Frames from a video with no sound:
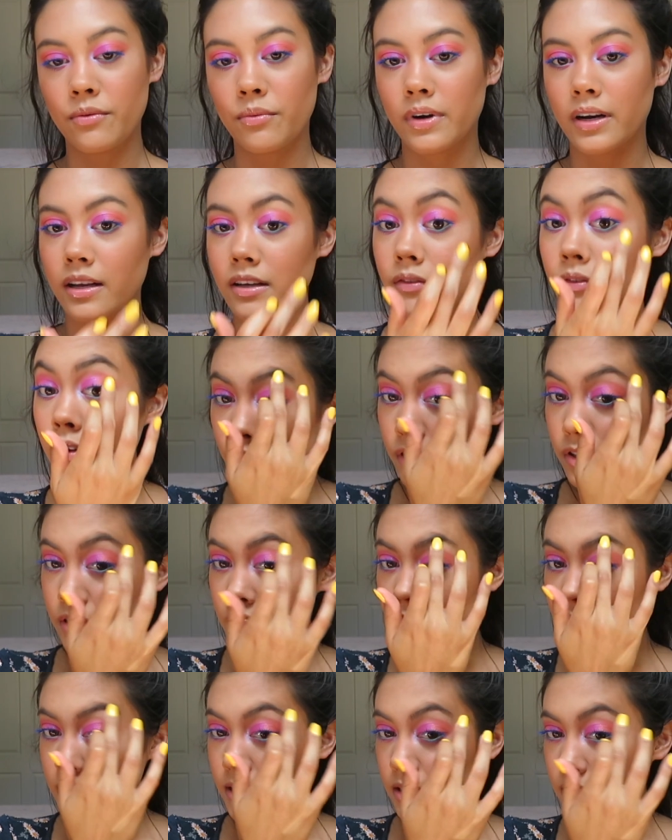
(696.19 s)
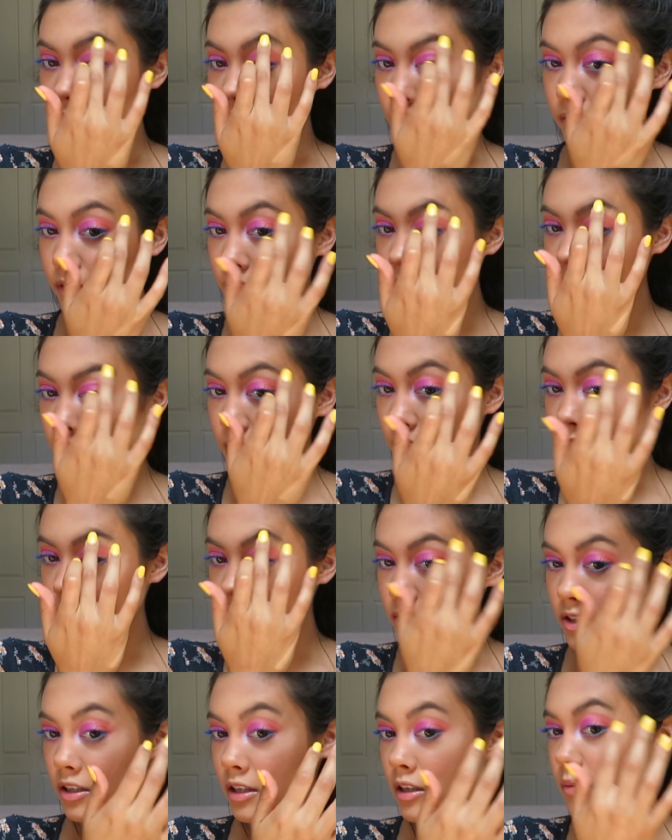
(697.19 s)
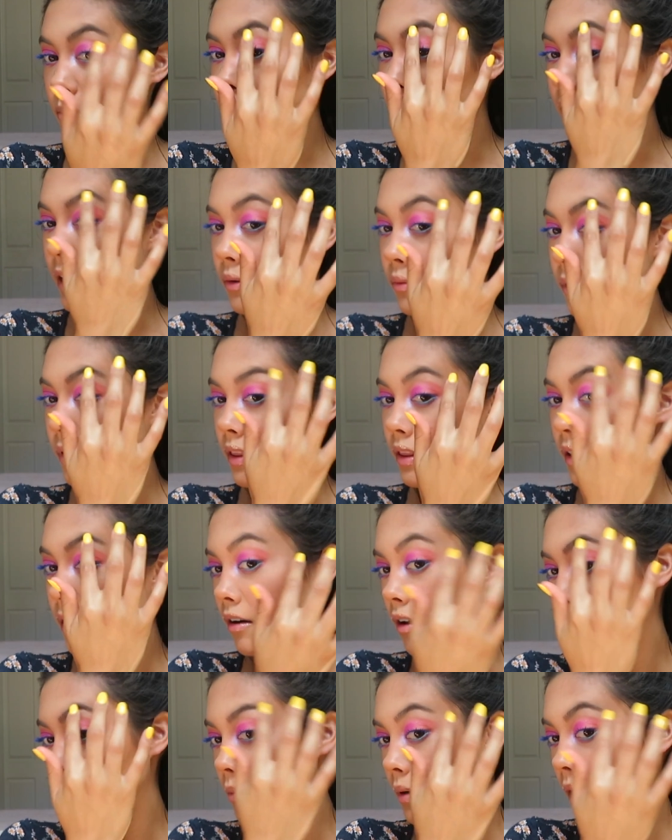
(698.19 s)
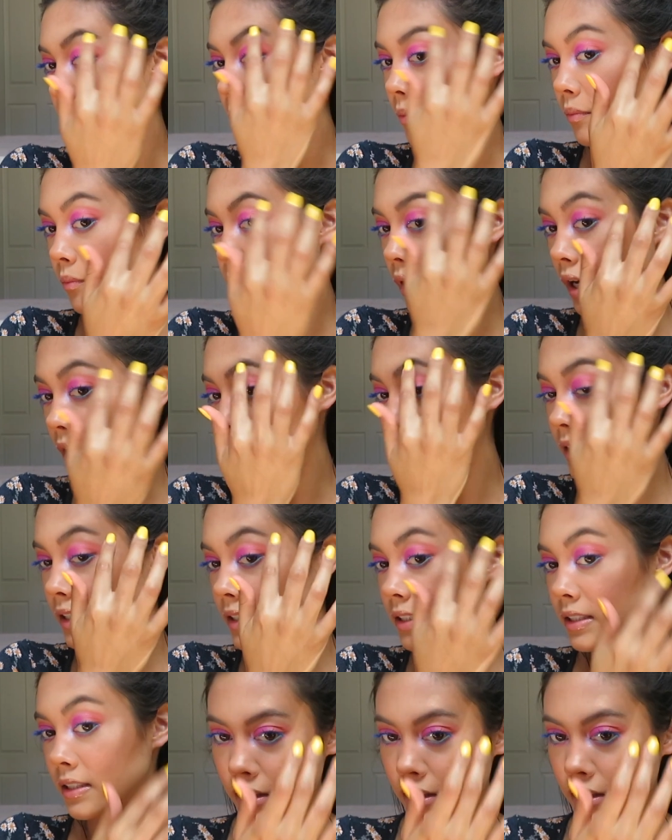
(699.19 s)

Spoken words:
when I first discovered it and started playing with Colourpop products,